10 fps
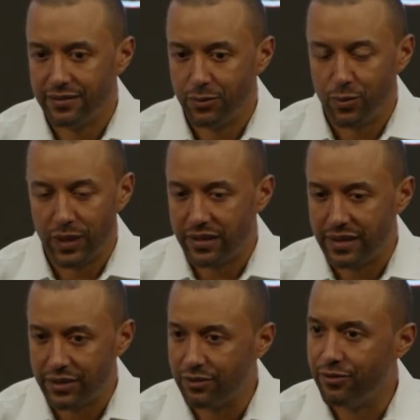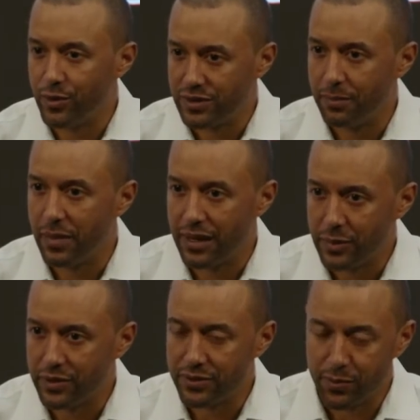want to thank the folks at
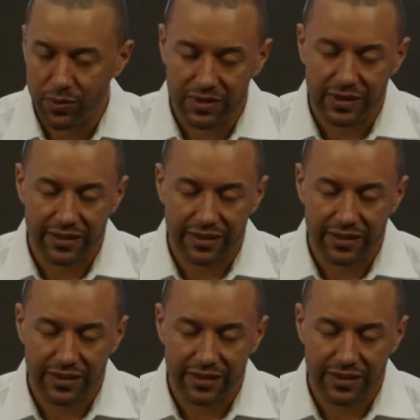Monumental Sports,